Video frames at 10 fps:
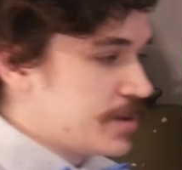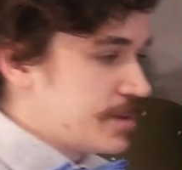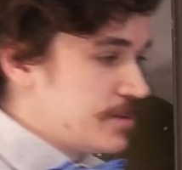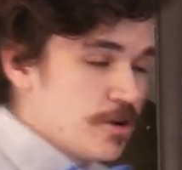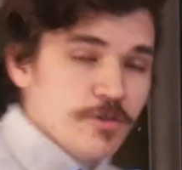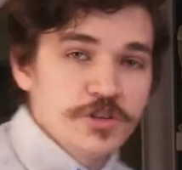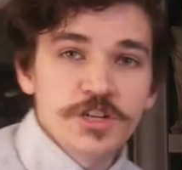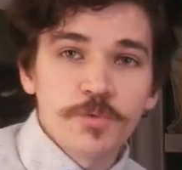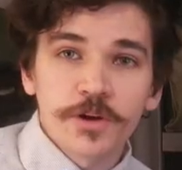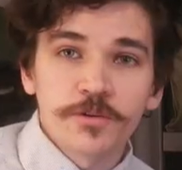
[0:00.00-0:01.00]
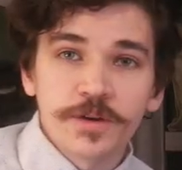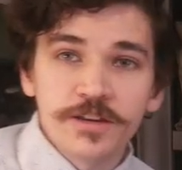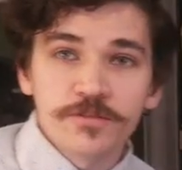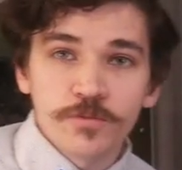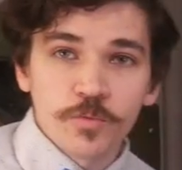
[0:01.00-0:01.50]
an OG
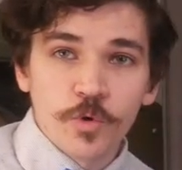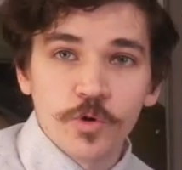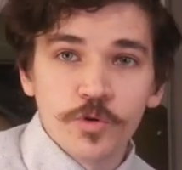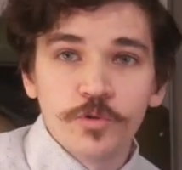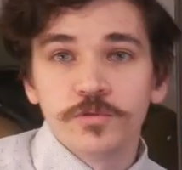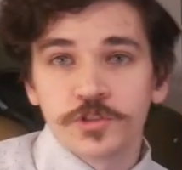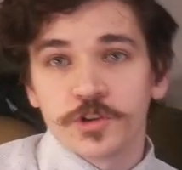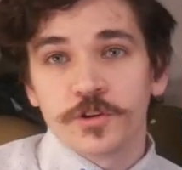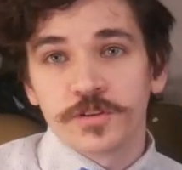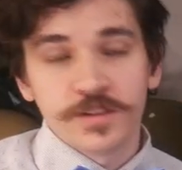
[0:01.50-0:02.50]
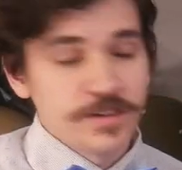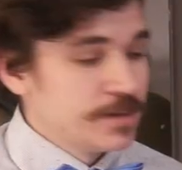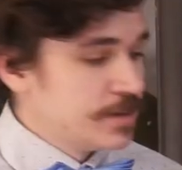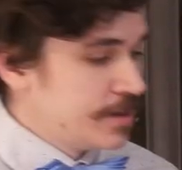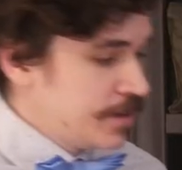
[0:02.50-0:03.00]
108 wool shirt.
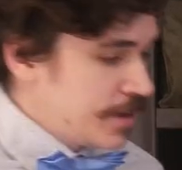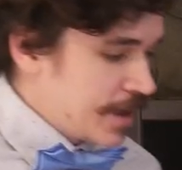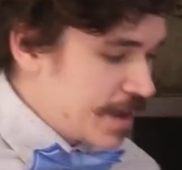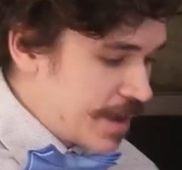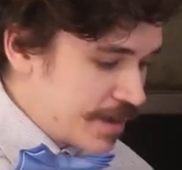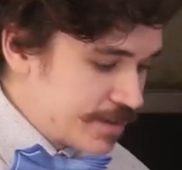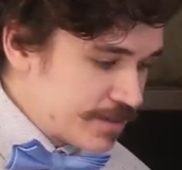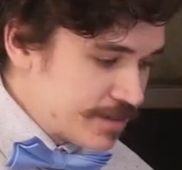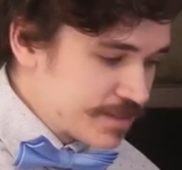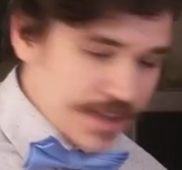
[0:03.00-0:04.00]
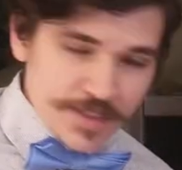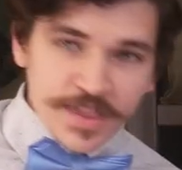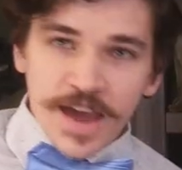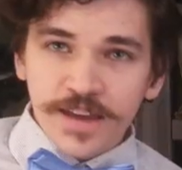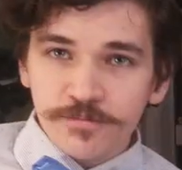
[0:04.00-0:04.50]
And it's not
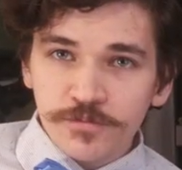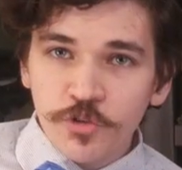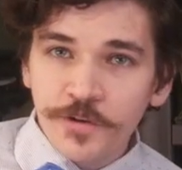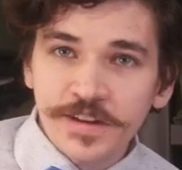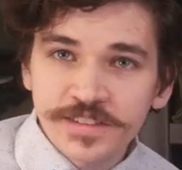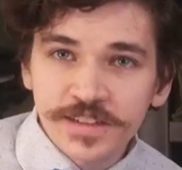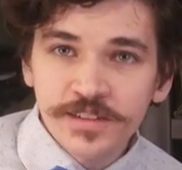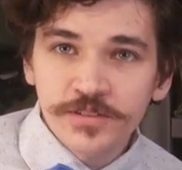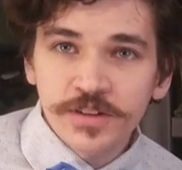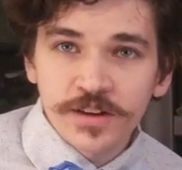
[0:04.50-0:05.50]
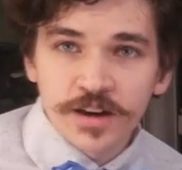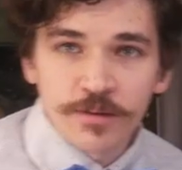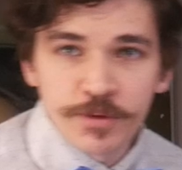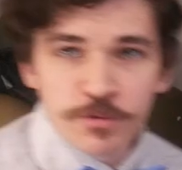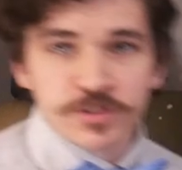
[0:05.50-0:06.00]
that crazy.
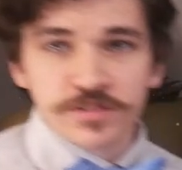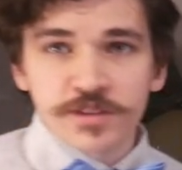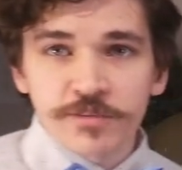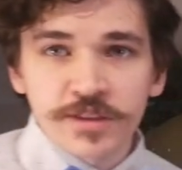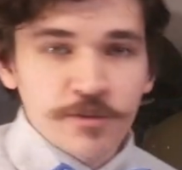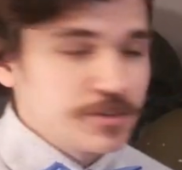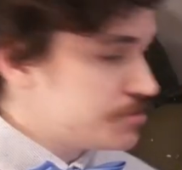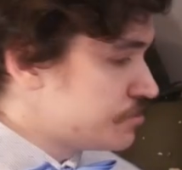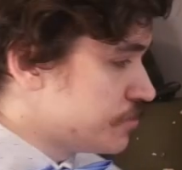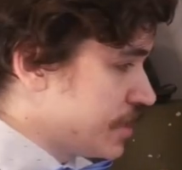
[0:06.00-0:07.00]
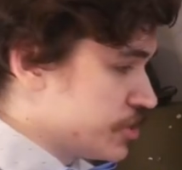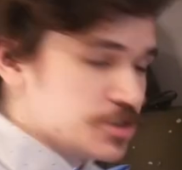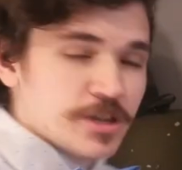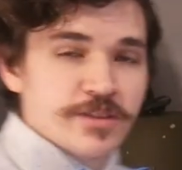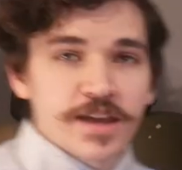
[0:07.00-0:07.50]
It was something that was
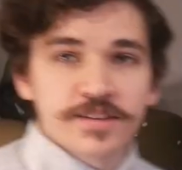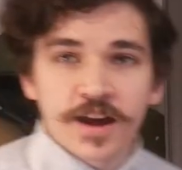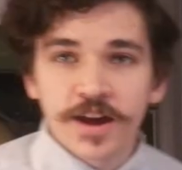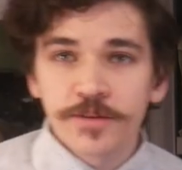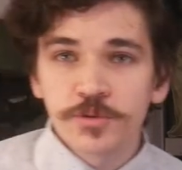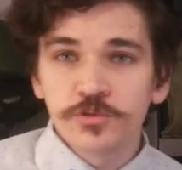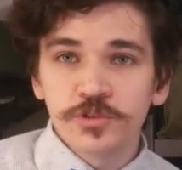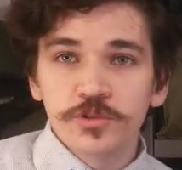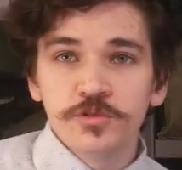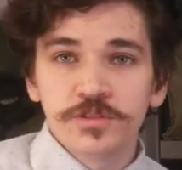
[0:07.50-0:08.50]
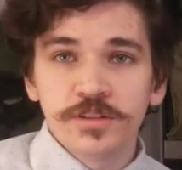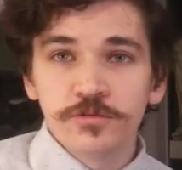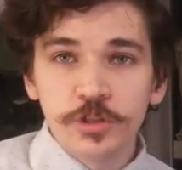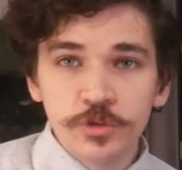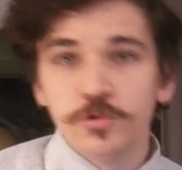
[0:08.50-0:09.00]
issued at that time. It was used
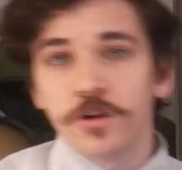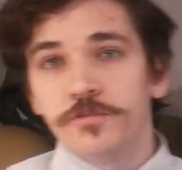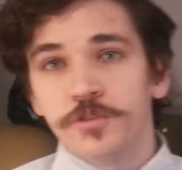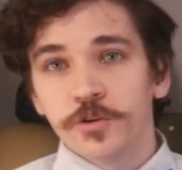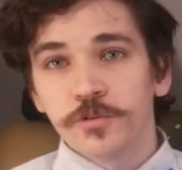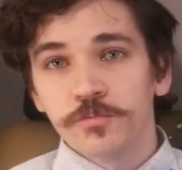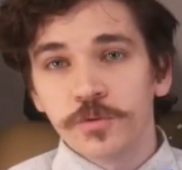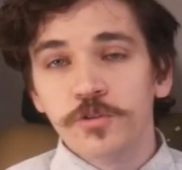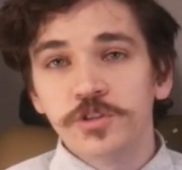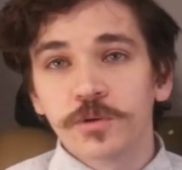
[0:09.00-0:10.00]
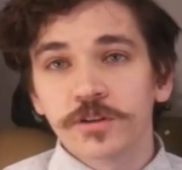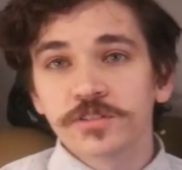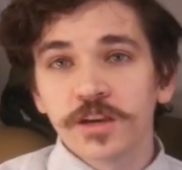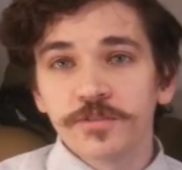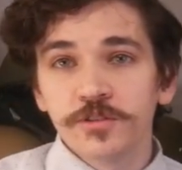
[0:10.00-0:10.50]
in lieu of your OG
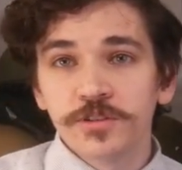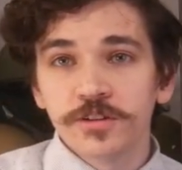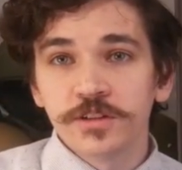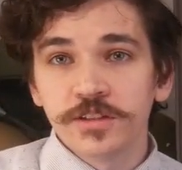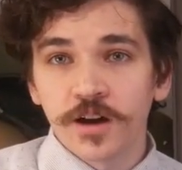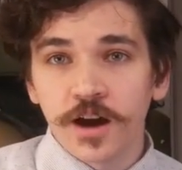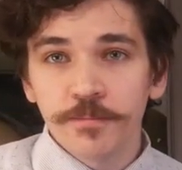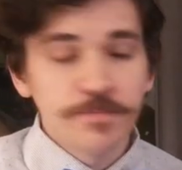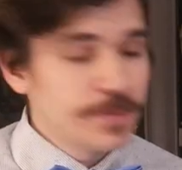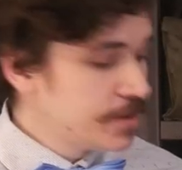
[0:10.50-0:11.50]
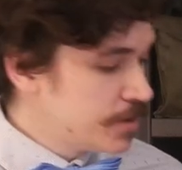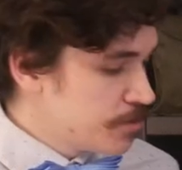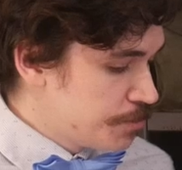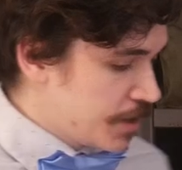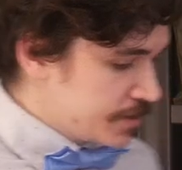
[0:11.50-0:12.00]
107 utility top.
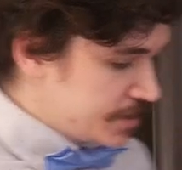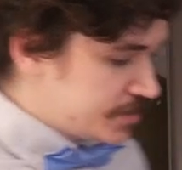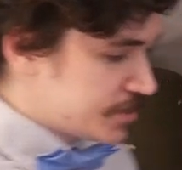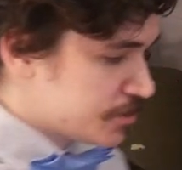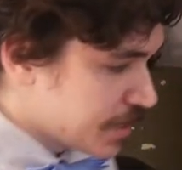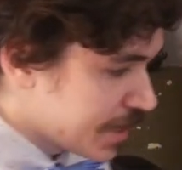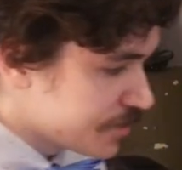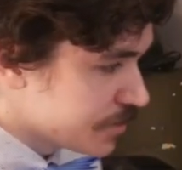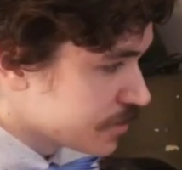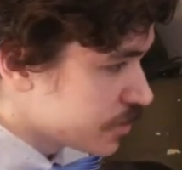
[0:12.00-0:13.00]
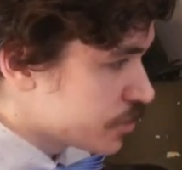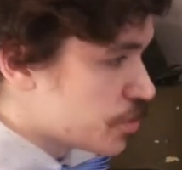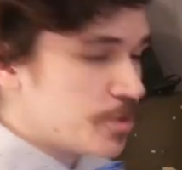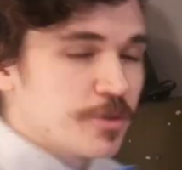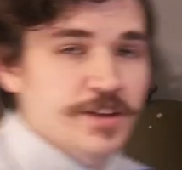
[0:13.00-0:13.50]
But it's still kind of a
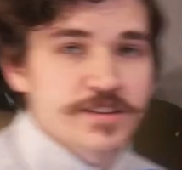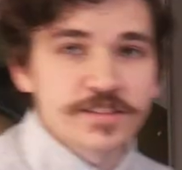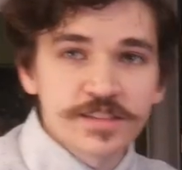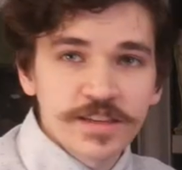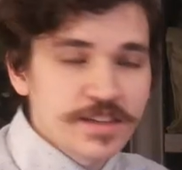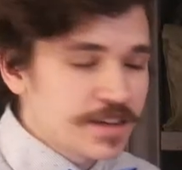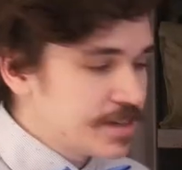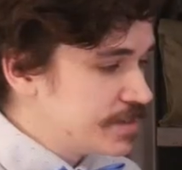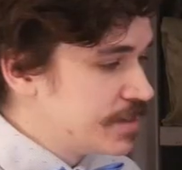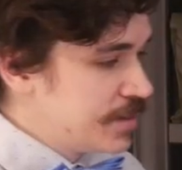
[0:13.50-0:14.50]
cool thing to see, and